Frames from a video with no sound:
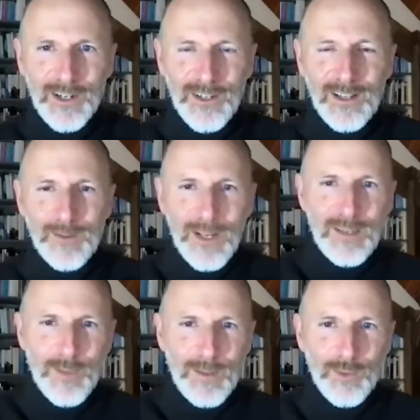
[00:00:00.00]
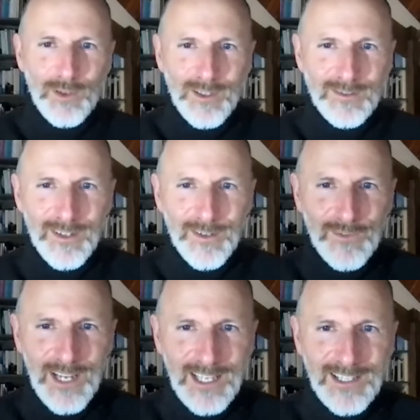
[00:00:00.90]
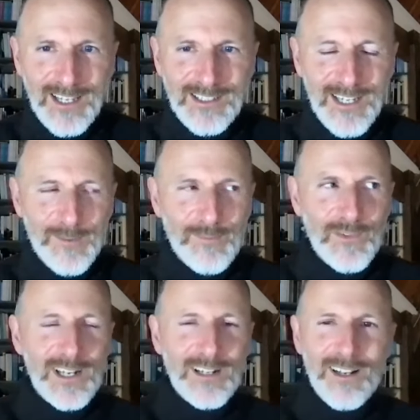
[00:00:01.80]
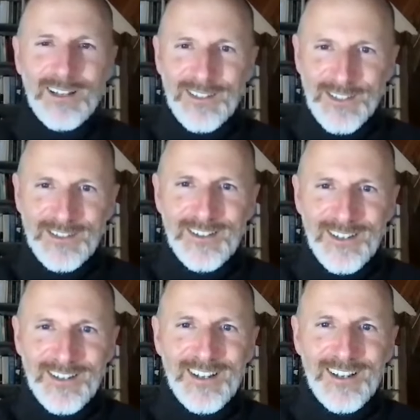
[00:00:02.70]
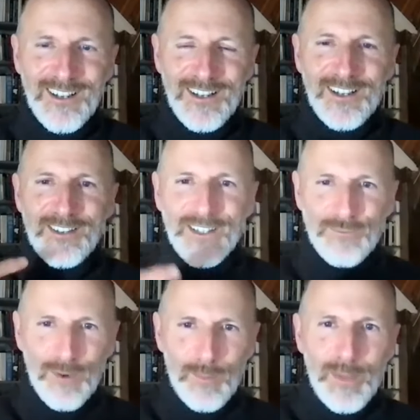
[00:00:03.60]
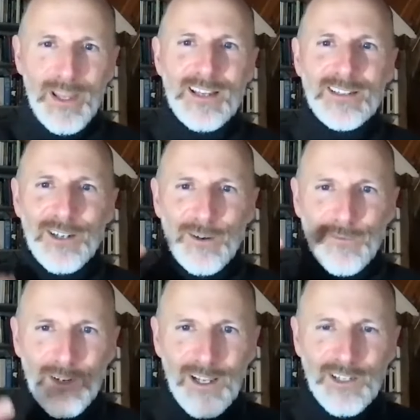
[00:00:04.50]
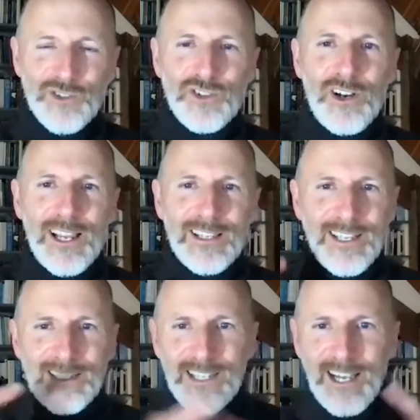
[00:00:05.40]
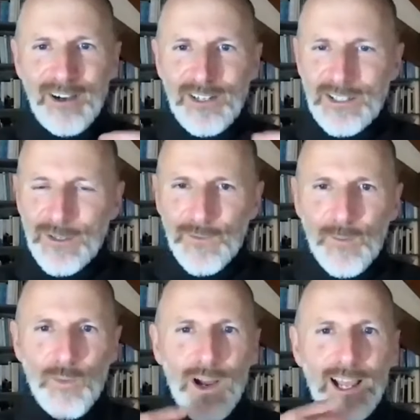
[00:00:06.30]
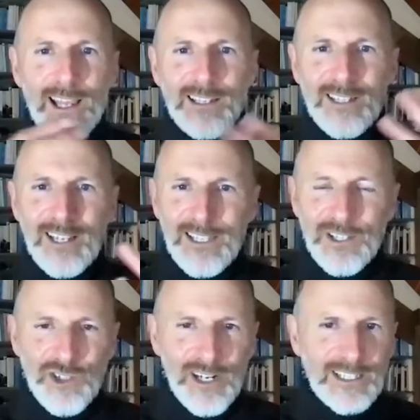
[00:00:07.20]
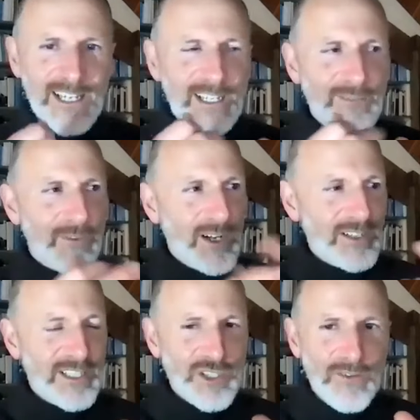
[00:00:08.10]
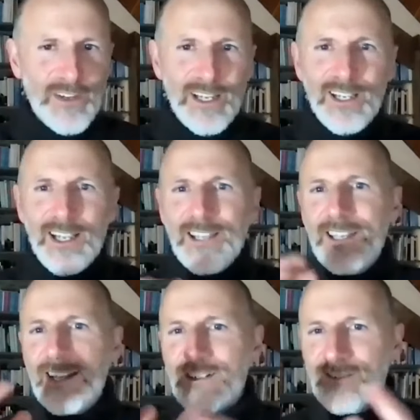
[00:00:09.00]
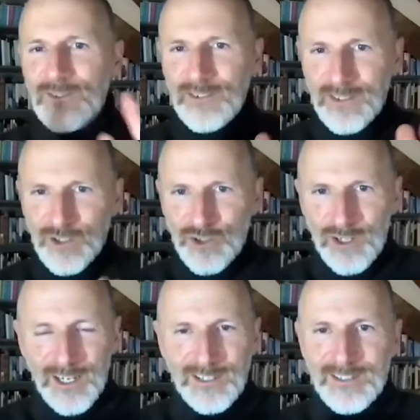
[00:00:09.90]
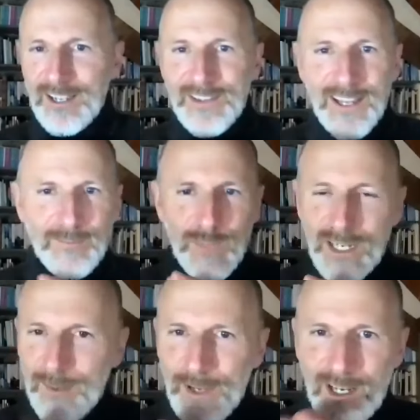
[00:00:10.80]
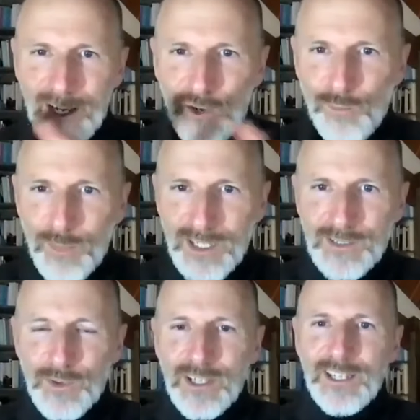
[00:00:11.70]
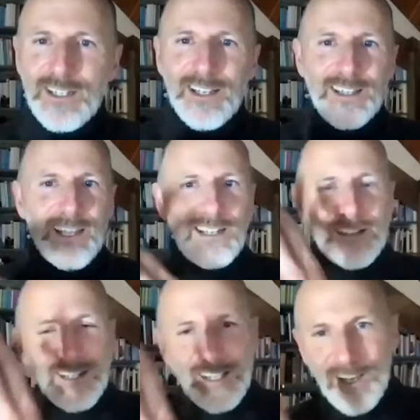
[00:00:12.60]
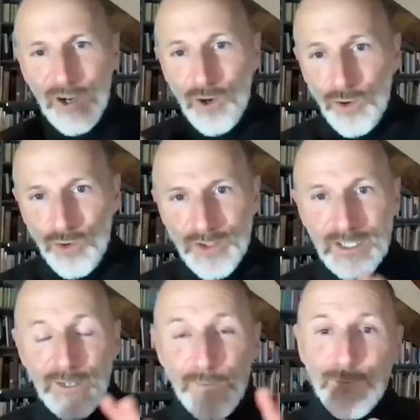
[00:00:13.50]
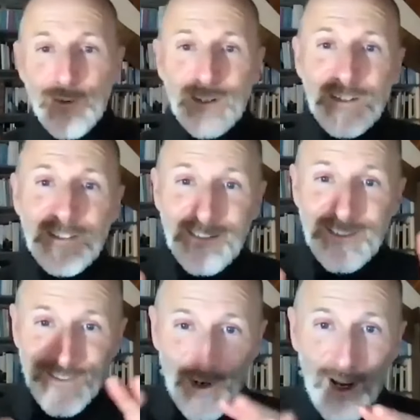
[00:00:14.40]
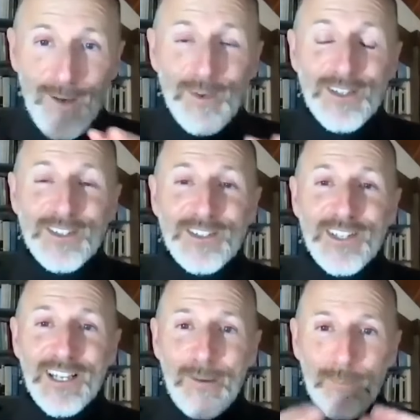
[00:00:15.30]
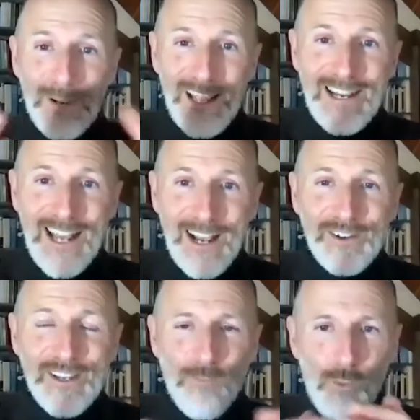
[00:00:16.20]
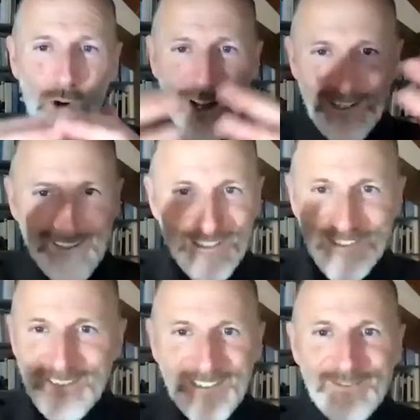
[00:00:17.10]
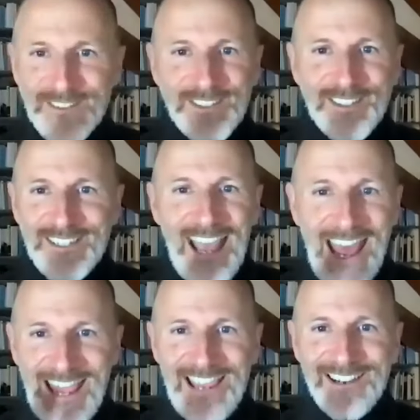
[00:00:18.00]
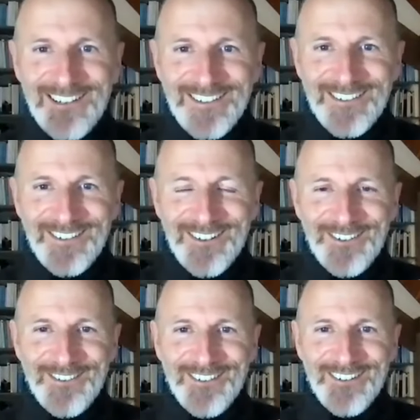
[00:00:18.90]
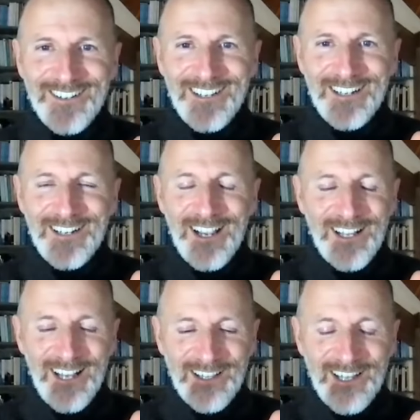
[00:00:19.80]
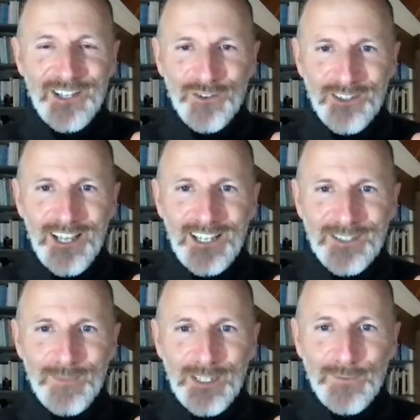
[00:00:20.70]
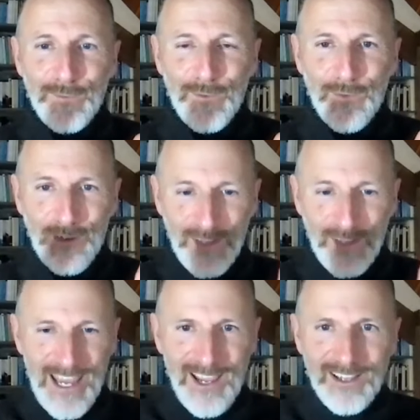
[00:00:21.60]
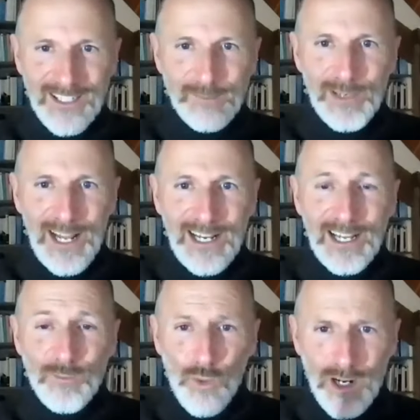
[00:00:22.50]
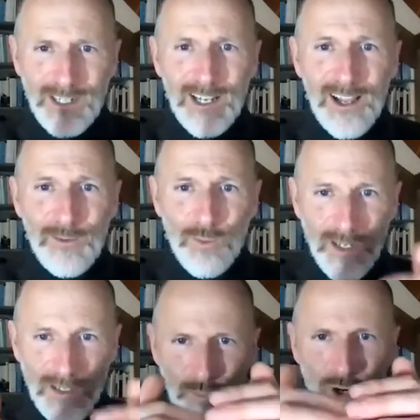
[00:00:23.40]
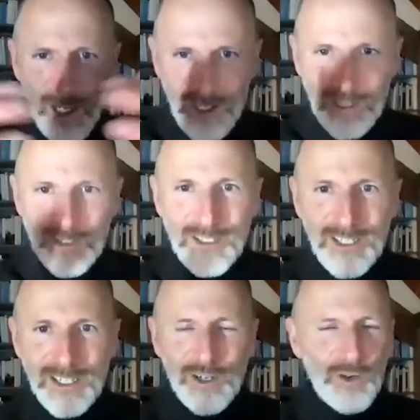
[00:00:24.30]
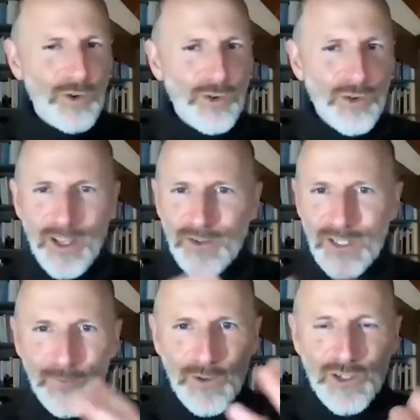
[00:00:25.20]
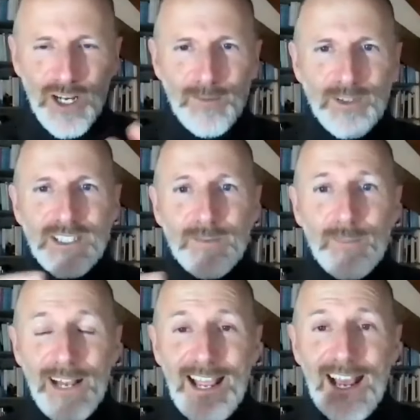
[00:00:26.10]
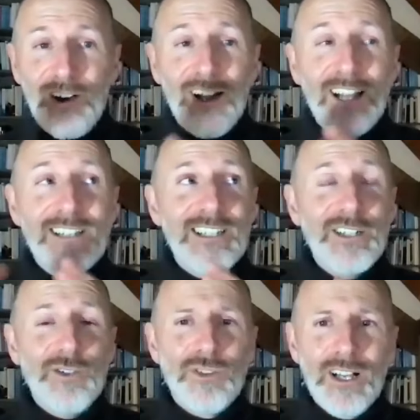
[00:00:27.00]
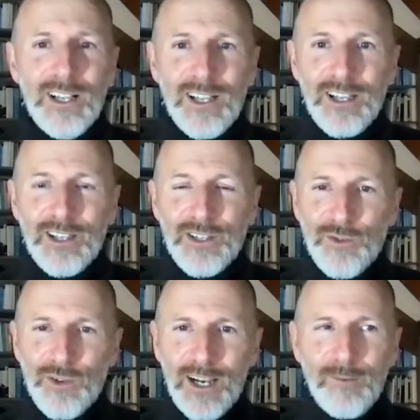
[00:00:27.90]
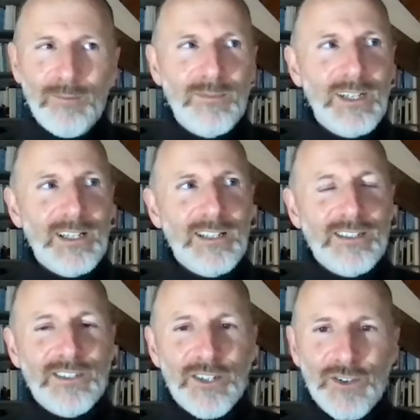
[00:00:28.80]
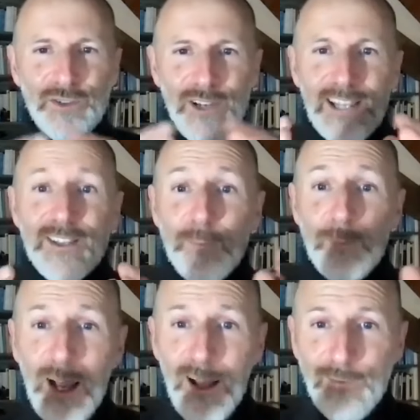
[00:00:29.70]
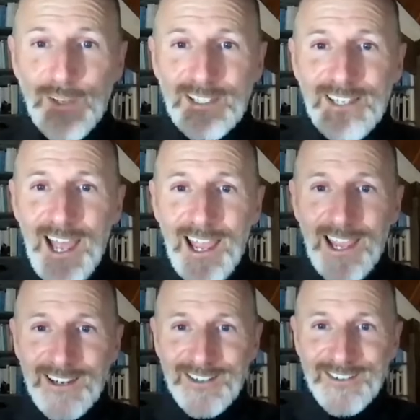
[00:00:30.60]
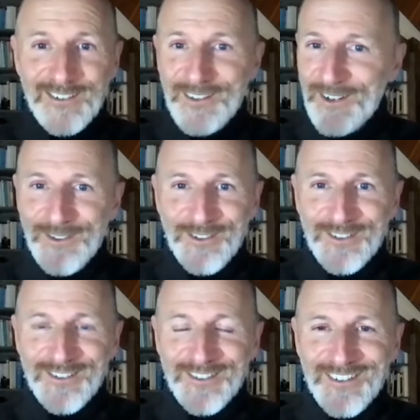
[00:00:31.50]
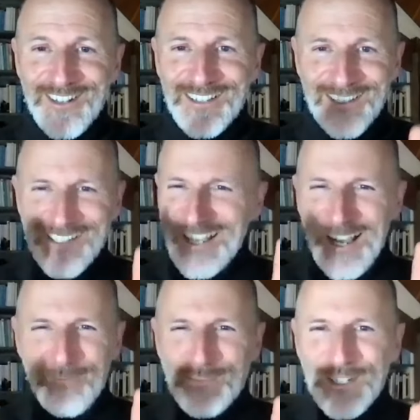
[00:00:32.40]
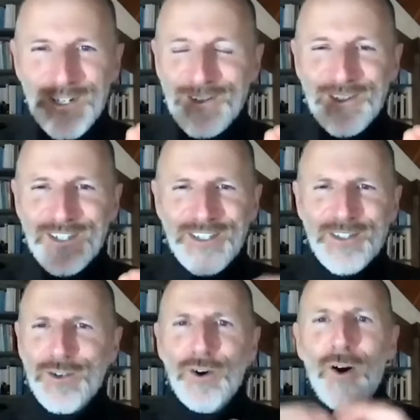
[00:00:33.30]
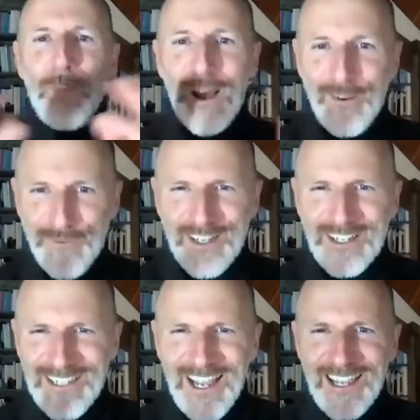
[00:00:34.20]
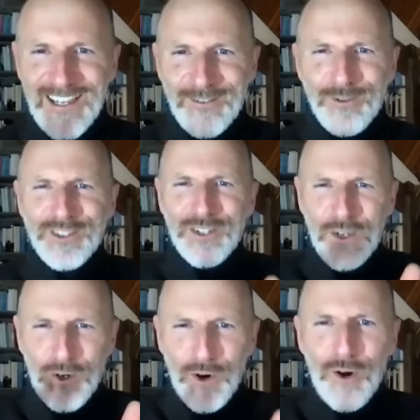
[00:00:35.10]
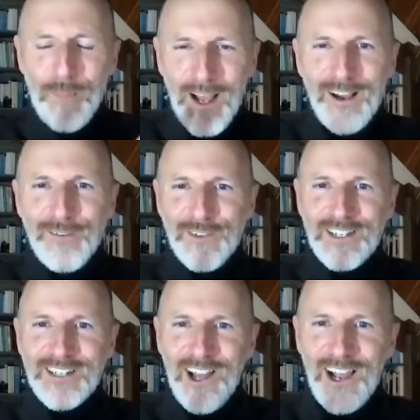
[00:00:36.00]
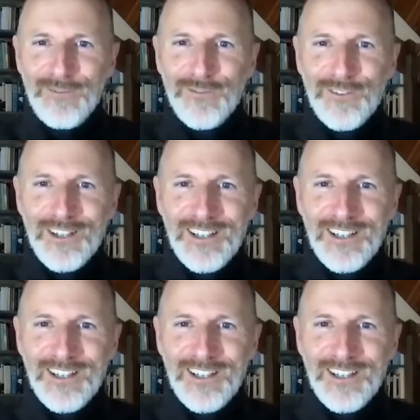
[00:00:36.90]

And many people are, have had that same feeling, like this is like this repeat of like trying things out in different ways, and then trying to take advantage of it, and then trying, and then becoming hopeless with it. And then all the different dramas that get played out in one day, you know, And, and and that you could, that's the metaphor for here, this planet, one light, one world, all those different dramas to play out until you come to create the perfect day, you know, like the absolute, just your perfect day. What's your perfect life?